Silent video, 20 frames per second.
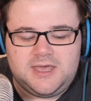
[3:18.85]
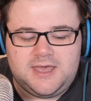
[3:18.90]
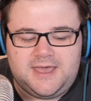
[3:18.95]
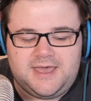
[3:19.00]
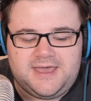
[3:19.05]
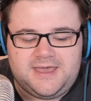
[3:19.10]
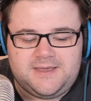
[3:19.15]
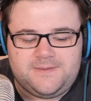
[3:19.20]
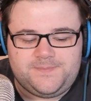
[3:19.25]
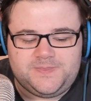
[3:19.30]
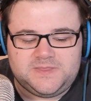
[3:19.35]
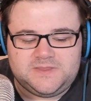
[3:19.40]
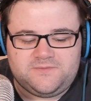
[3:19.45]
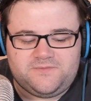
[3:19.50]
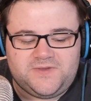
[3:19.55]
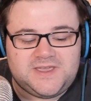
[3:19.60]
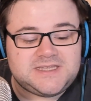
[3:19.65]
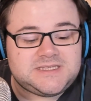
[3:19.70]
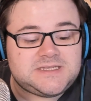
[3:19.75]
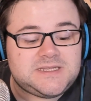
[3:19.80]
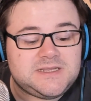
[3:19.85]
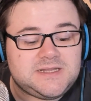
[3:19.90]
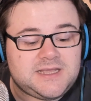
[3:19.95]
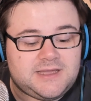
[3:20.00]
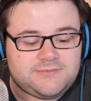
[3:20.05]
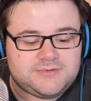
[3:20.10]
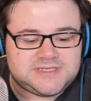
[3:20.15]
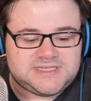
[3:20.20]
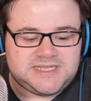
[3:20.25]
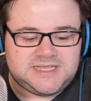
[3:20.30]
Um, the first thing
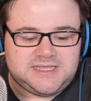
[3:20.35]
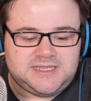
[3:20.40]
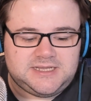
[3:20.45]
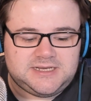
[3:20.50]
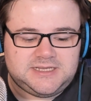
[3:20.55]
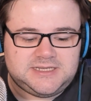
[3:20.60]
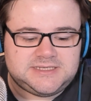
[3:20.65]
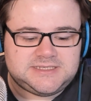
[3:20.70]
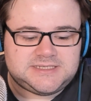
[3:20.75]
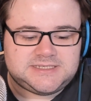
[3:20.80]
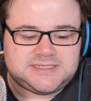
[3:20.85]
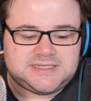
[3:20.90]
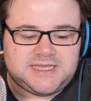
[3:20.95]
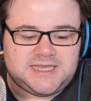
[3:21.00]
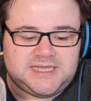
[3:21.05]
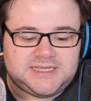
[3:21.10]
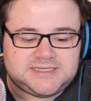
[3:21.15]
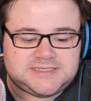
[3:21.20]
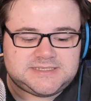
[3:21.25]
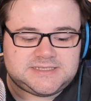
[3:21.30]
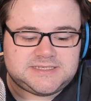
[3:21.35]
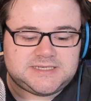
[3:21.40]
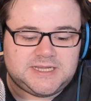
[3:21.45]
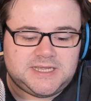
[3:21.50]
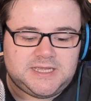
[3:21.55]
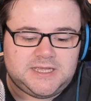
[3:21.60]
that I was thinking is that,